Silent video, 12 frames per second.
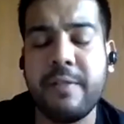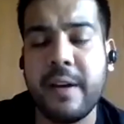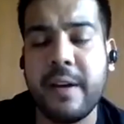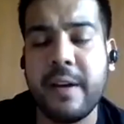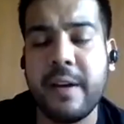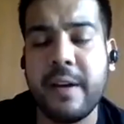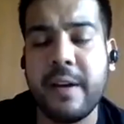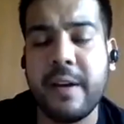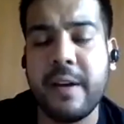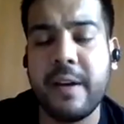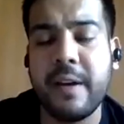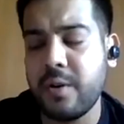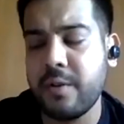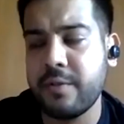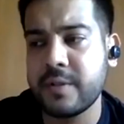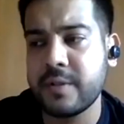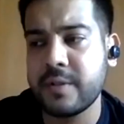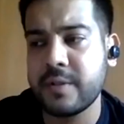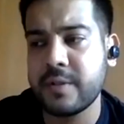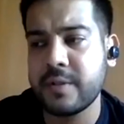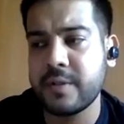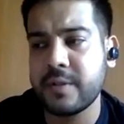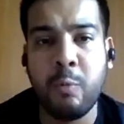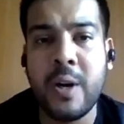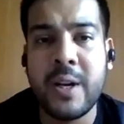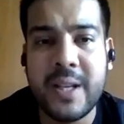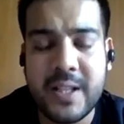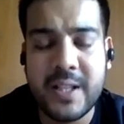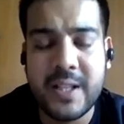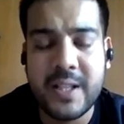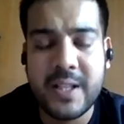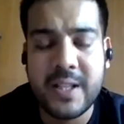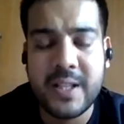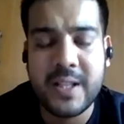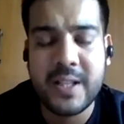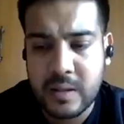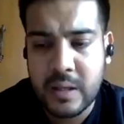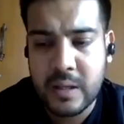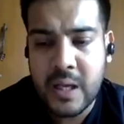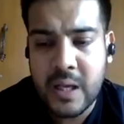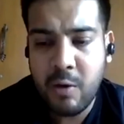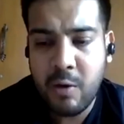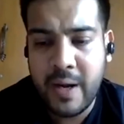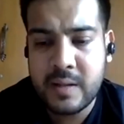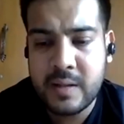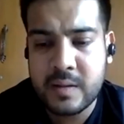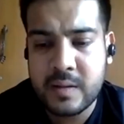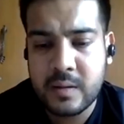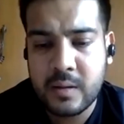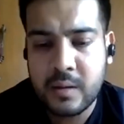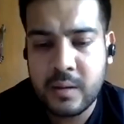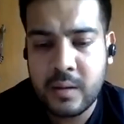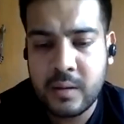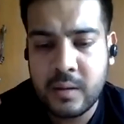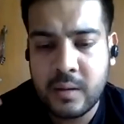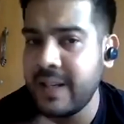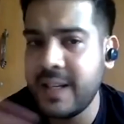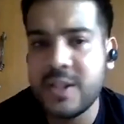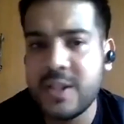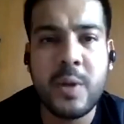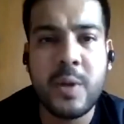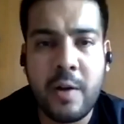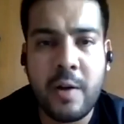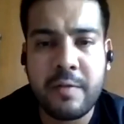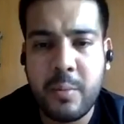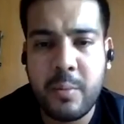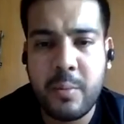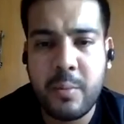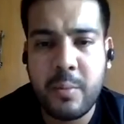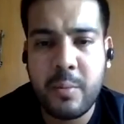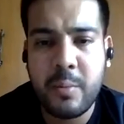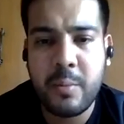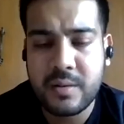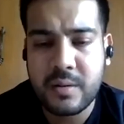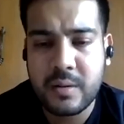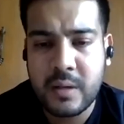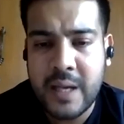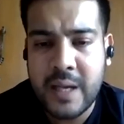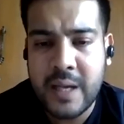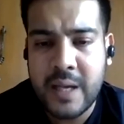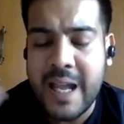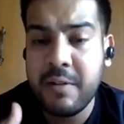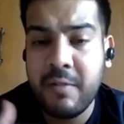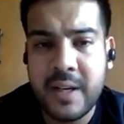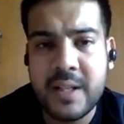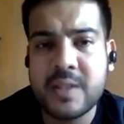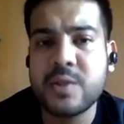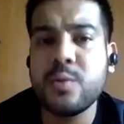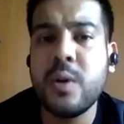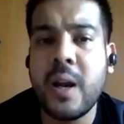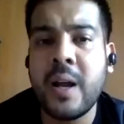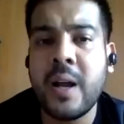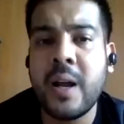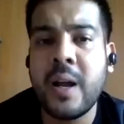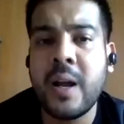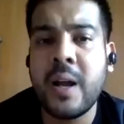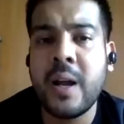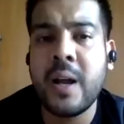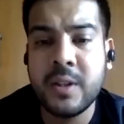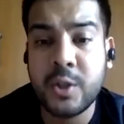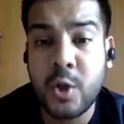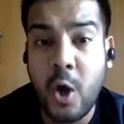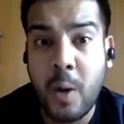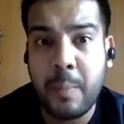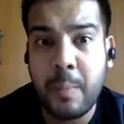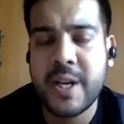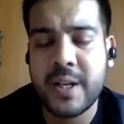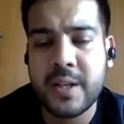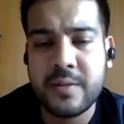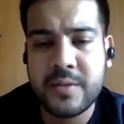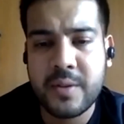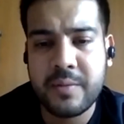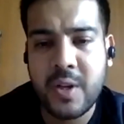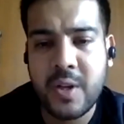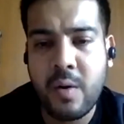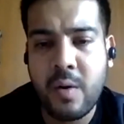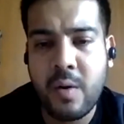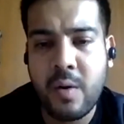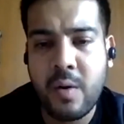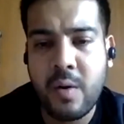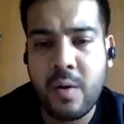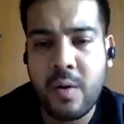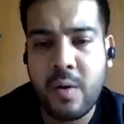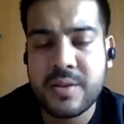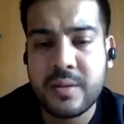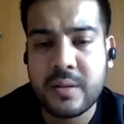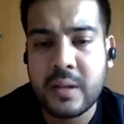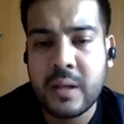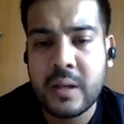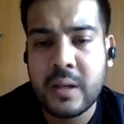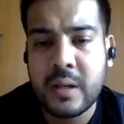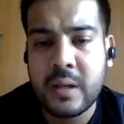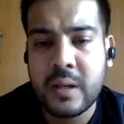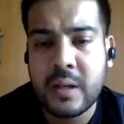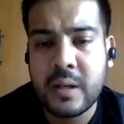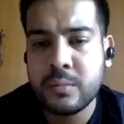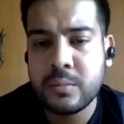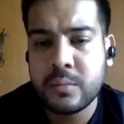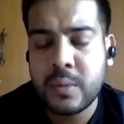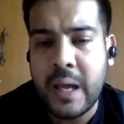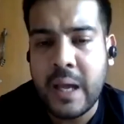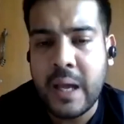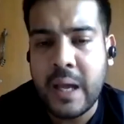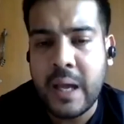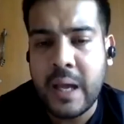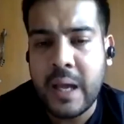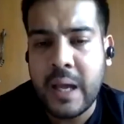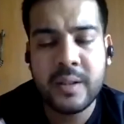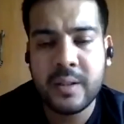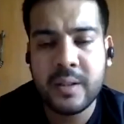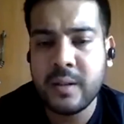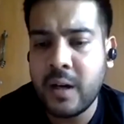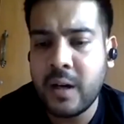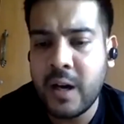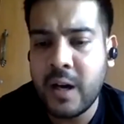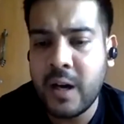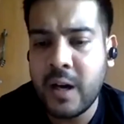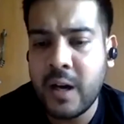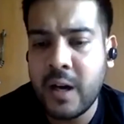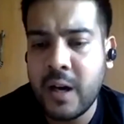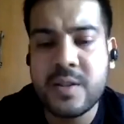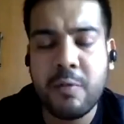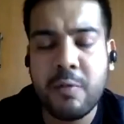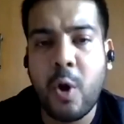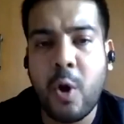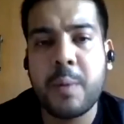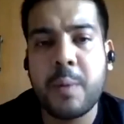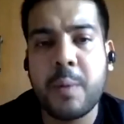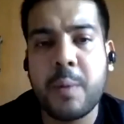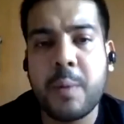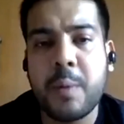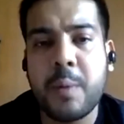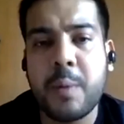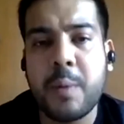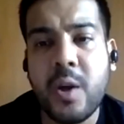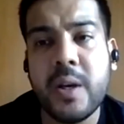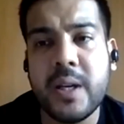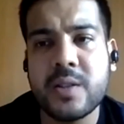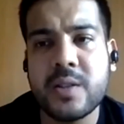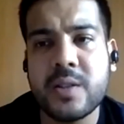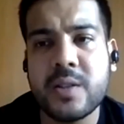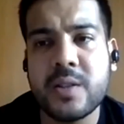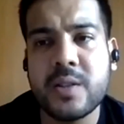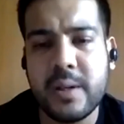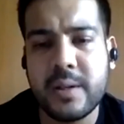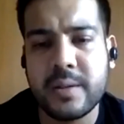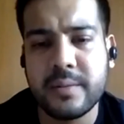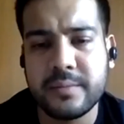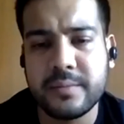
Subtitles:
if I have to sort of say what needs to be done is, one is there needs to be a lot of communication. Everyone needs to align with the top objectives of the organization, and awareness of what people are working on needs to be built.